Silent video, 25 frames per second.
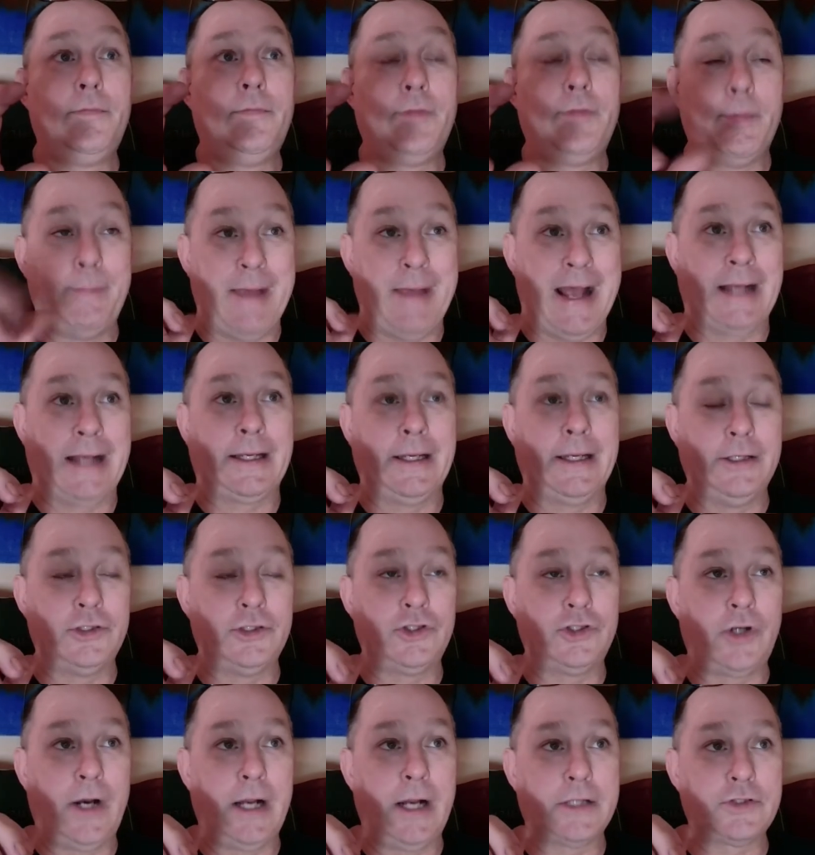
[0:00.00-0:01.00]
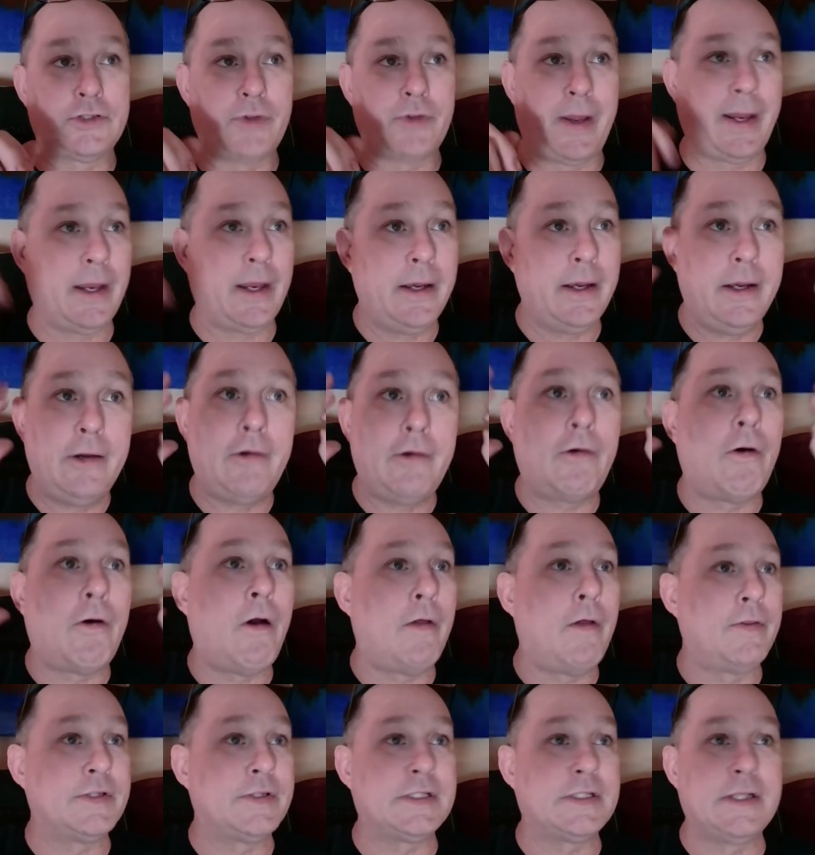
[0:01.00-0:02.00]
the backing track. So I can hear
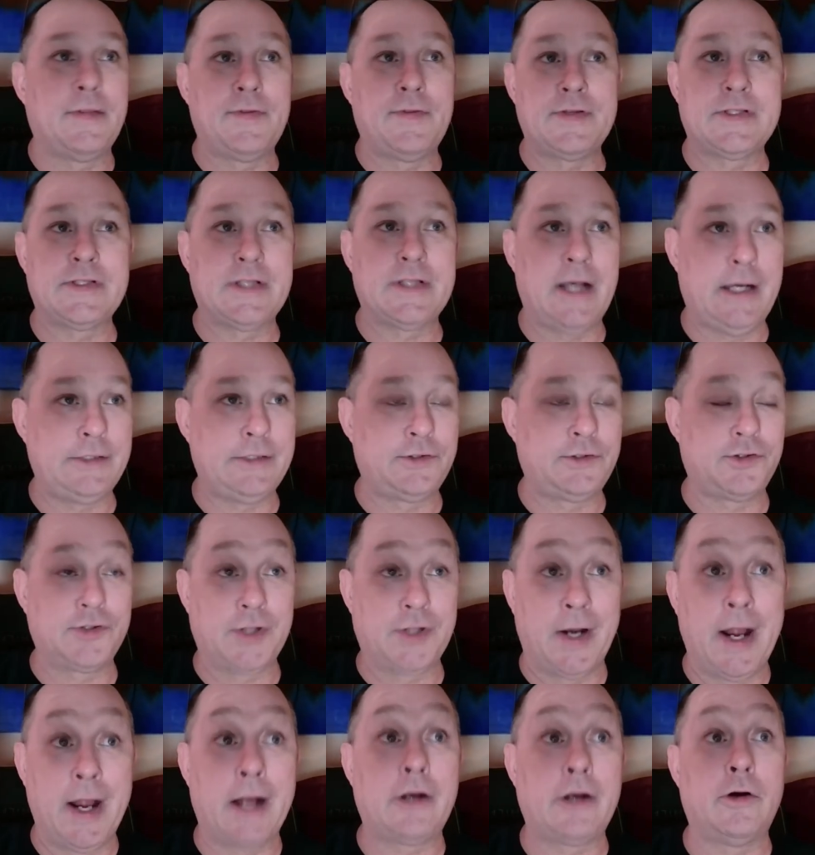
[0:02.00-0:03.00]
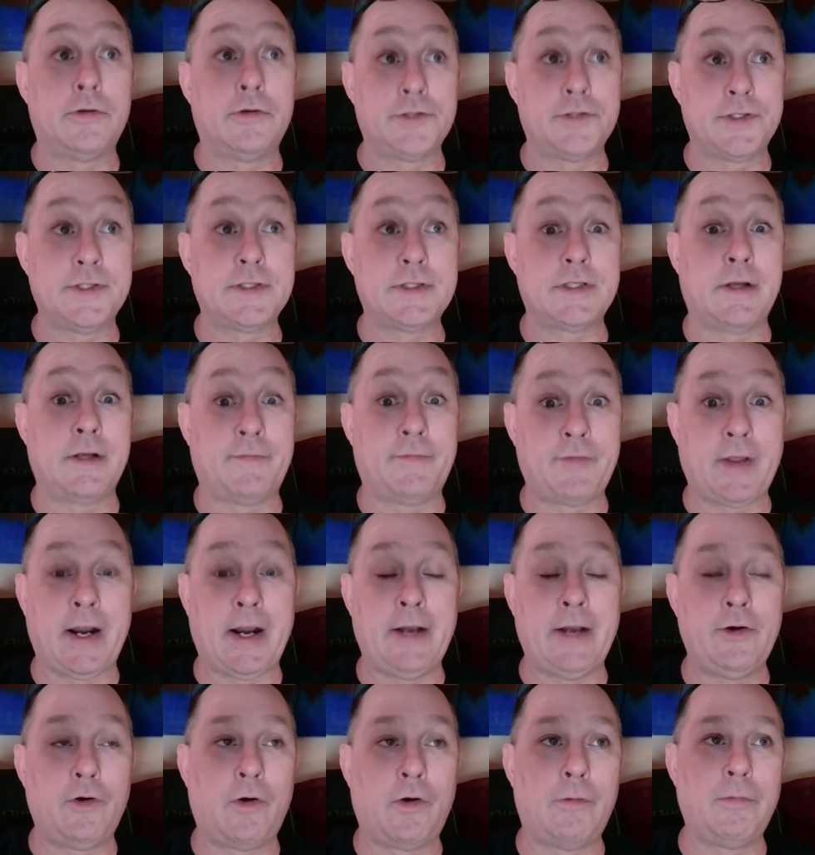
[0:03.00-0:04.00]
all the synthesizers and echoes and stuff that
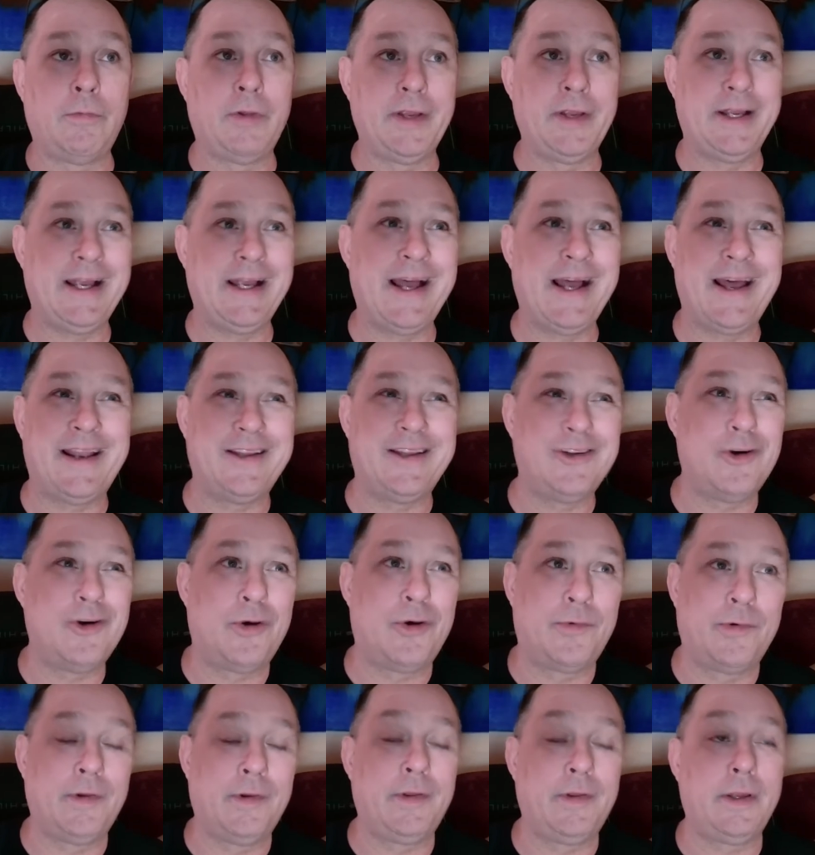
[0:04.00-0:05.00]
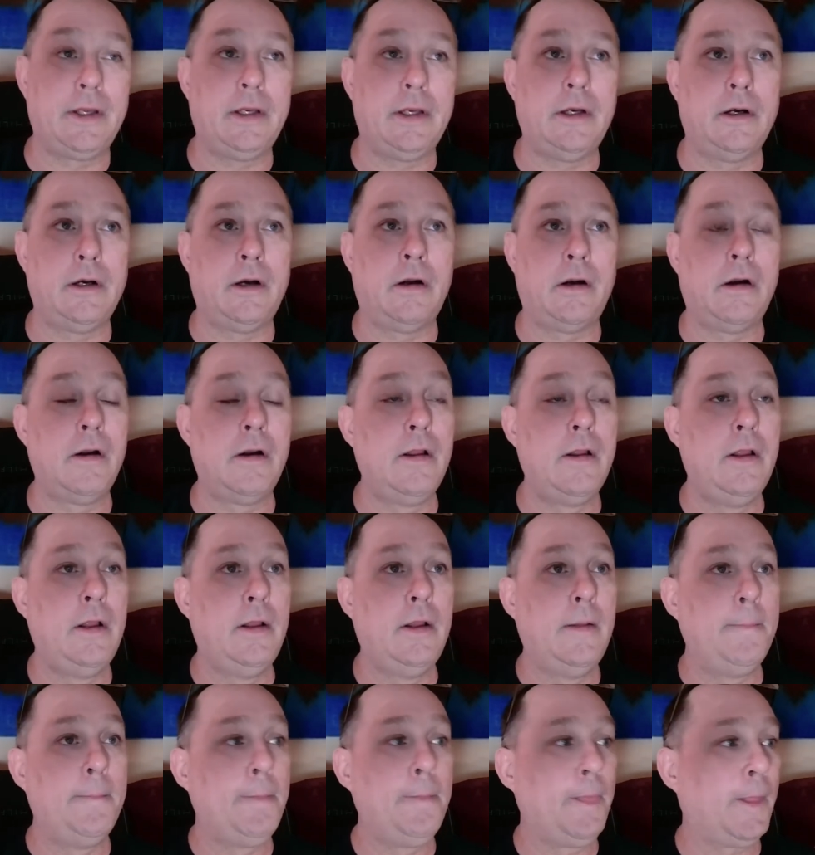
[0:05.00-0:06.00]
I normally kind of don't really hear
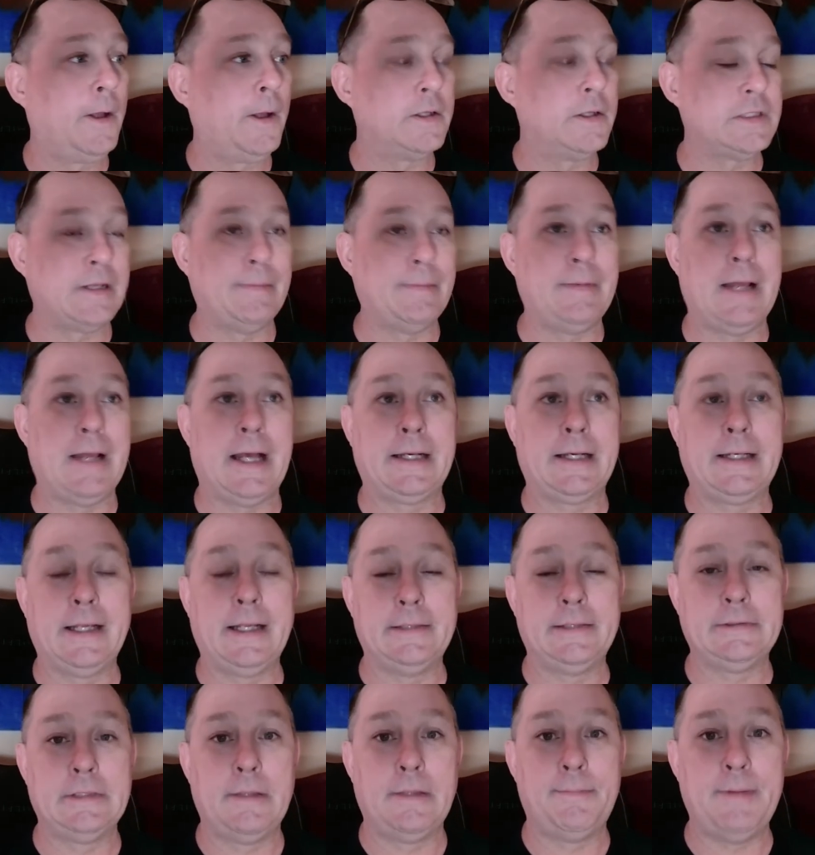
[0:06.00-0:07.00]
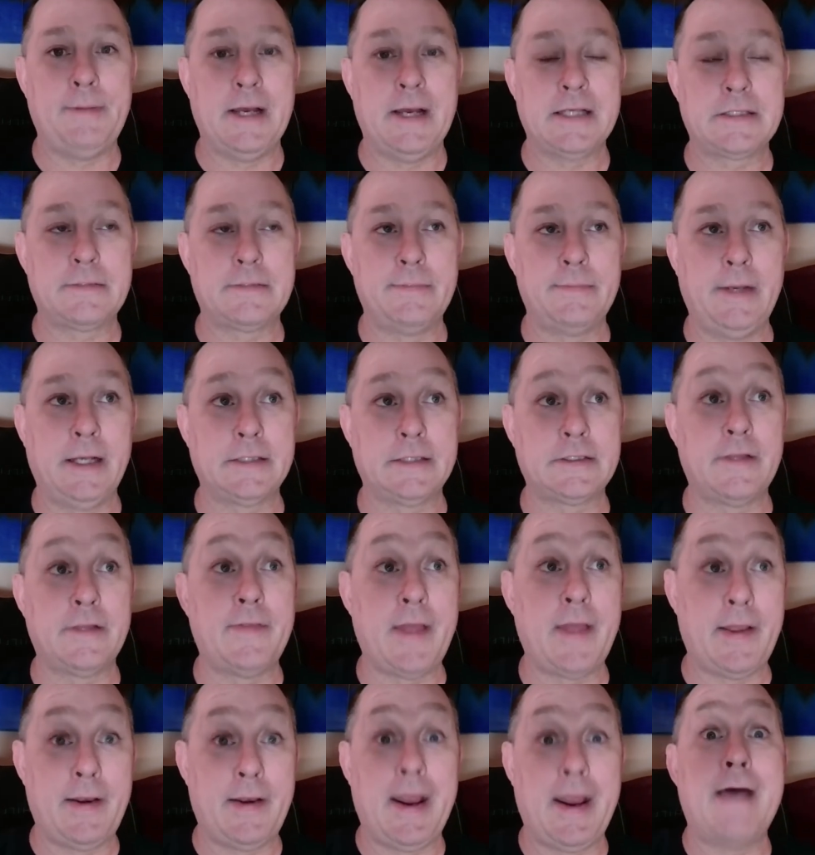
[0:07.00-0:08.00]
because I'm not getting the best mix.
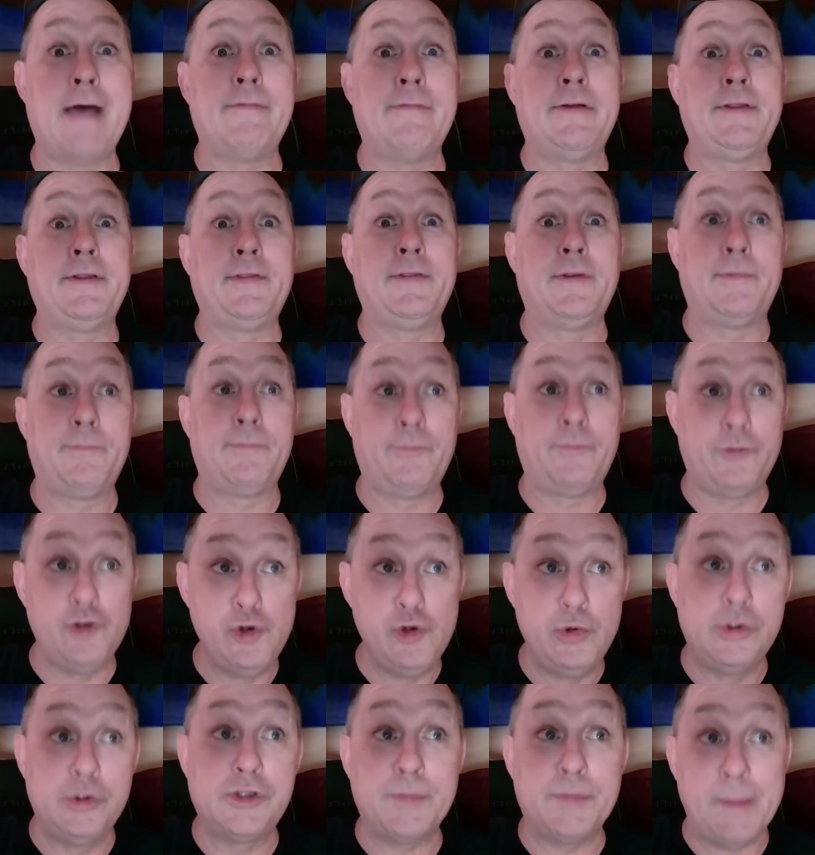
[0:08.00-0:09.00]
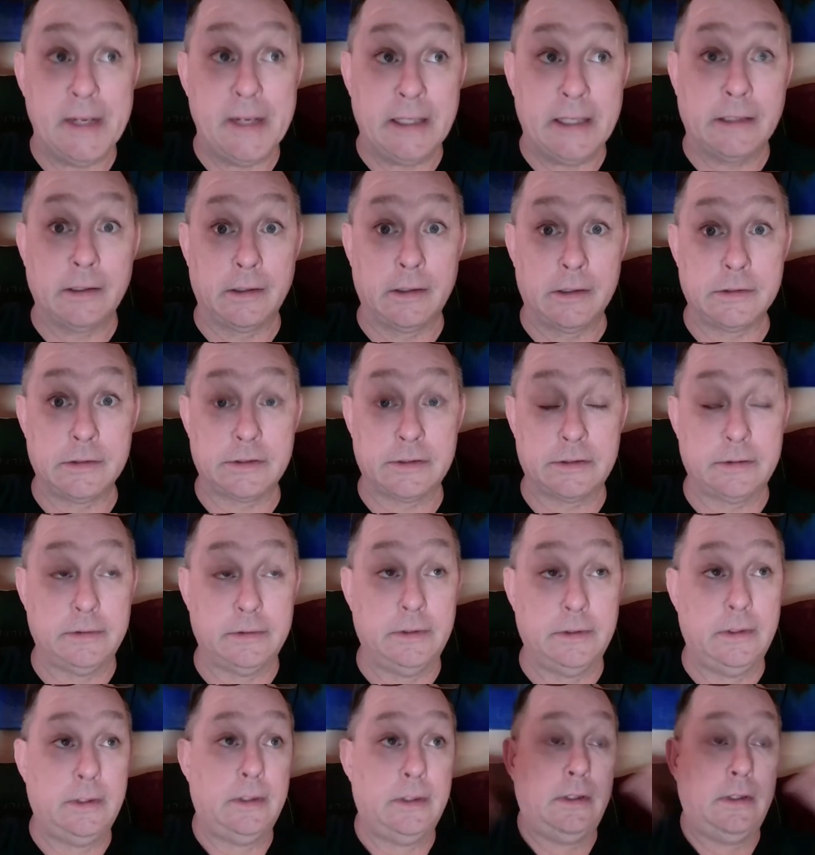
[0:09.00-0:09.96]
And then having the new speakers,